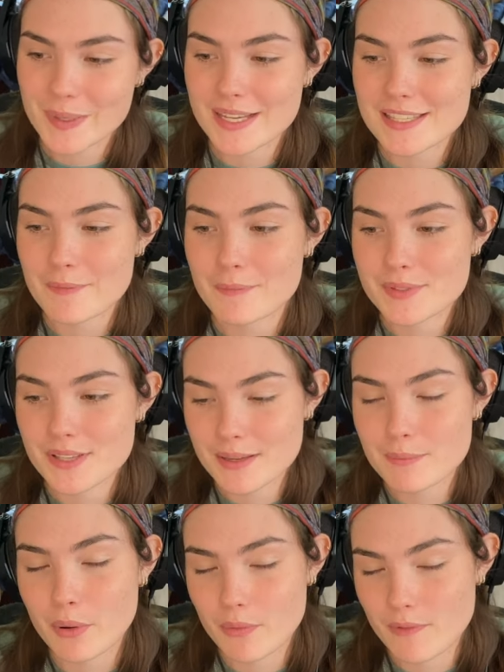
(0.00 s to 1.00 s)
is because I've
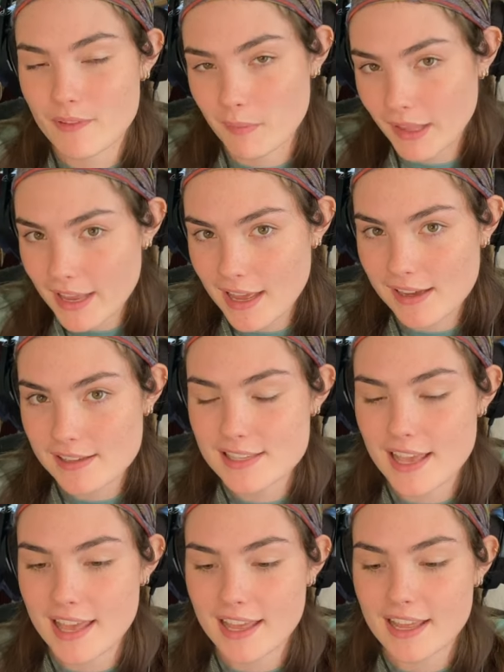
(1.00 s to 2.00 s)
seen both of them lay
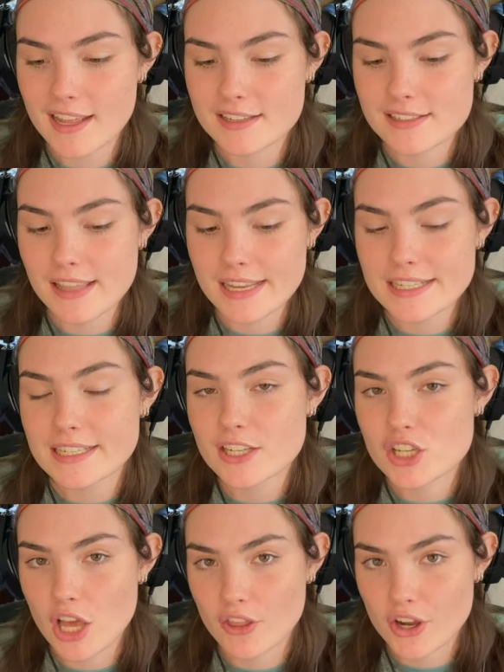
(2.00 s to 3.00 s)
eggs and they
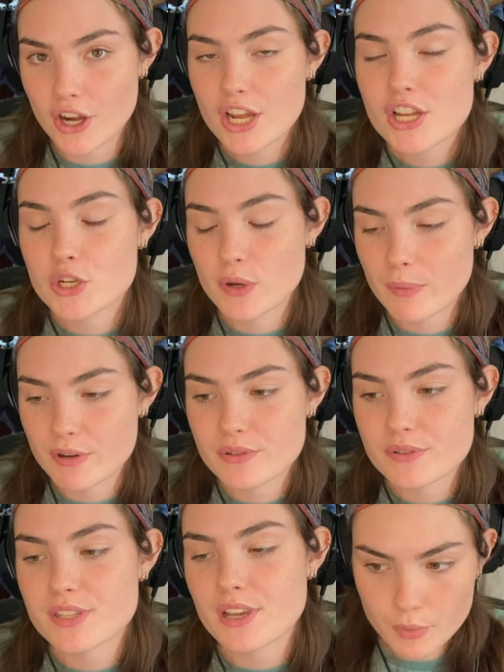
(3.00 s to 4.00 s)
need each other to reproduce.